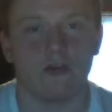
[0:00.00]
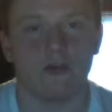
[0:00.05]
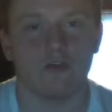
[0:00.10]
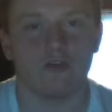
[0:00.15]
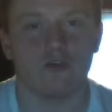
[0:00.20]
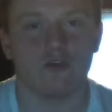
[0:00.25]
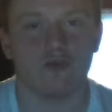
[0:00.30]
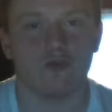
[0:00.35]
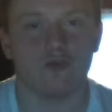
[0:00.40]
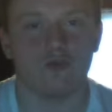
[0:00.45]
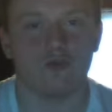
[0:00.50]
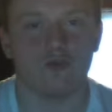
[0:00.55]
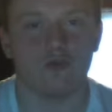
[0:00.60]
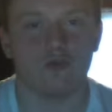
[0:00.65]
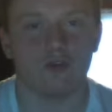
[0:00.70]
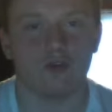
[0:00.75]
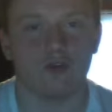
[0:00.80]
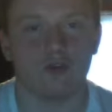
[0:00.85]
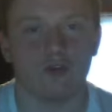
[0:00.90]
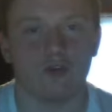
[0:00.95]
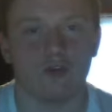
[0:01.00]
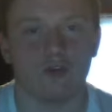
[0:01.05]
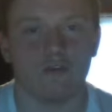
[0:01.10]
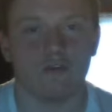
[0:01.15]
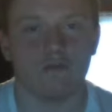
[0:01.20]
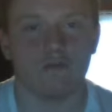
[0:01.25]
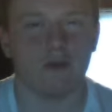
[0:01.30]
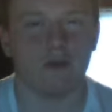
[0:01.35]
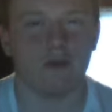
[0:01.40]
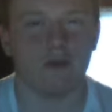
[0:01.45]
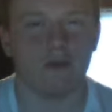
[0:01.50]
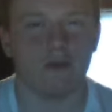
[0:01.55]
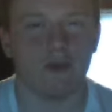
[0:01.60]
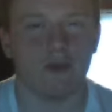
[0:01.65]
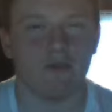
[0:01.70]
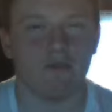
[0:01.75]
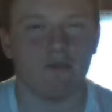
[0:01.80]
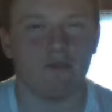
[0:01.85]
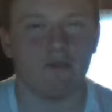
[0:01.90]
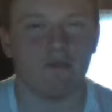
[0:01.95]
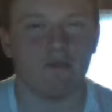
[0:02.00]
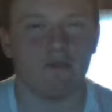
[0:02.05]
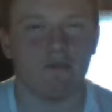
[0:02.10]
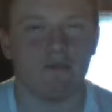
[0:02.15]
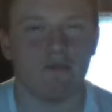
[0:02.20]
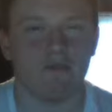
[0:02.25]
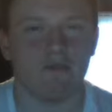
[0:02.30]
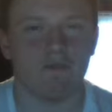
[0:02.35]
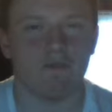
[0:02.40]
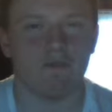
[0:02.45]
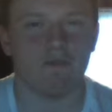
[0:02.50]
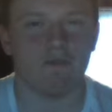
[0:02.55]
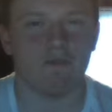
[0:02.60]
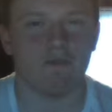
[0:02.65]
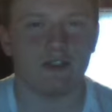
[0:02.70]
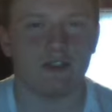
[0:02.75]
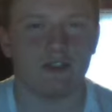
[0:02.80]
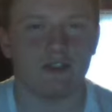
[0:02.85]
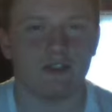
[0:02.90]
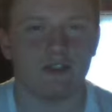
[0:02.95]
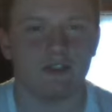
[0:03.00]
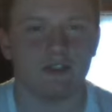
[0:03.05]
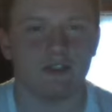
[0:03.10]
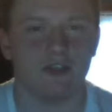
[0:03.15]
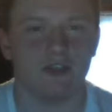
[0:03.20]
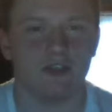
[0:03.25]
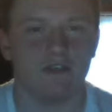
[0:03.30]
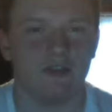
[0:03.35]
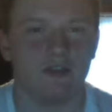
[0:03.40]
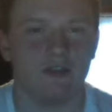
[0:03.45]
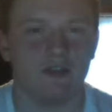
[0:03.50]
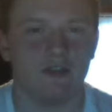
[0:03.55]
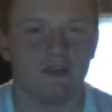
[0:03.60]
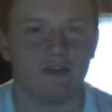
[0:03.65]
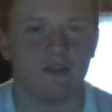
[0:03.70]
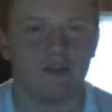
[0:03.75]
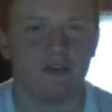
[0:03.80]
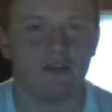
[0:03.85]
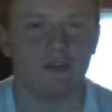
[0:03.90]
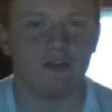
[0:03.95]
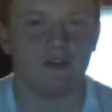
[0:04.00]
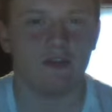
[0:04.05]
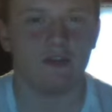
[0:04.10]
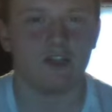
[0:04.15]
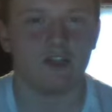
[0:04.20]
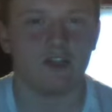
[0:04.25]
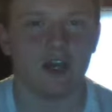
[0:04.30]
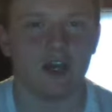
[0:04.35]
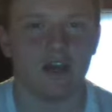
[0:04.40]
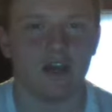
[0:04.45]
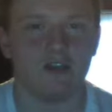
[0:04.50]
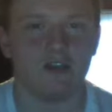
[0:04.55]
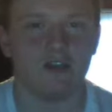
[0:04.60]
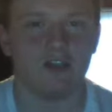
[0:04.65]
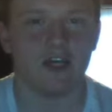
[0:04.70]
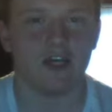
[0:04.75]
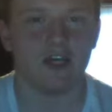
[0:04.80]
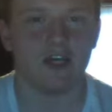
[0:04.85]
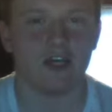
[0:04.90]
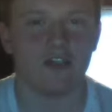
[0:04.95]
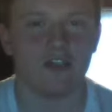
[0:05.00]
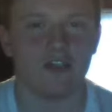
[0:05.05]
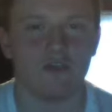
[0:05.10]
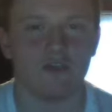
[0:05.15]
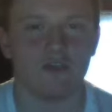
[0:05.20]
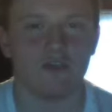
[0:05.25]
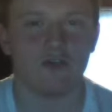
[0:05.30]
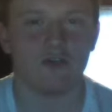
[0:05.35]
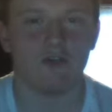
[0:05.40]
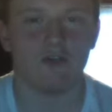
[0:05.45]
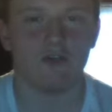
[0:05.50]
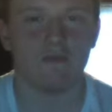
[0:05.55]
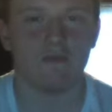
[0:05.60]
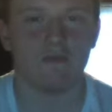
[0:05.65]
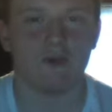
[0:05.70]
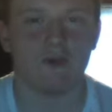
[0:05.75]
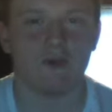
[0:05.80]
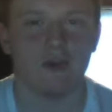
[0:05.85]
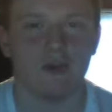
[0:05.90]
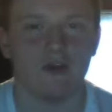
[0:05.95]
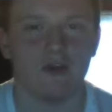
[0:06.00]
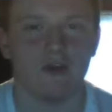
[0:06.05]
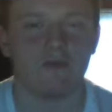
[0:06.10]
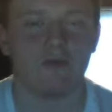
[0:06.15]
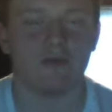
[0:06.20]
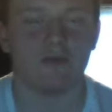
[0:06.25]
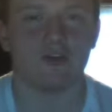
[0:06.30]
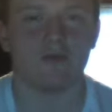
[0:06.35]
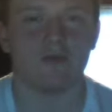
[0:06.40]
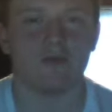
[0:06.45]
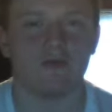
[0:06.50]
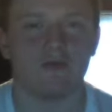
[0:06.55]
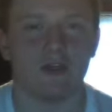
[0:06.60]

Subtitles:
So there'll probably be around maybe seven challenges put up, which will